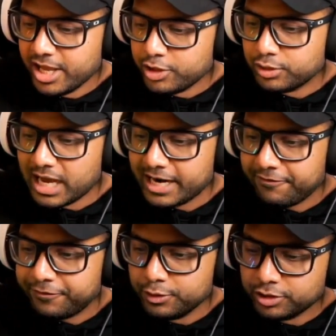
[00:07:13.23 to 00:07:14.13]
You gotta
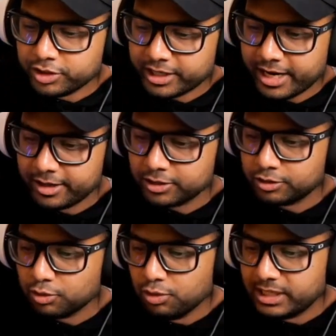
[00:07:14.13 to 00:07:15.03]
fuse your characters.
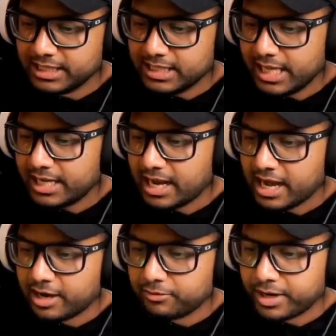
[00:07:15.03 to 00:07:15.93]
Ooh, let's get
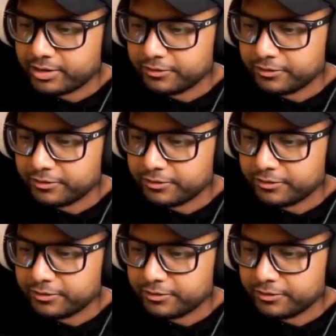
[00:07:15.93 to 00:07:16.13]
Hog Rider.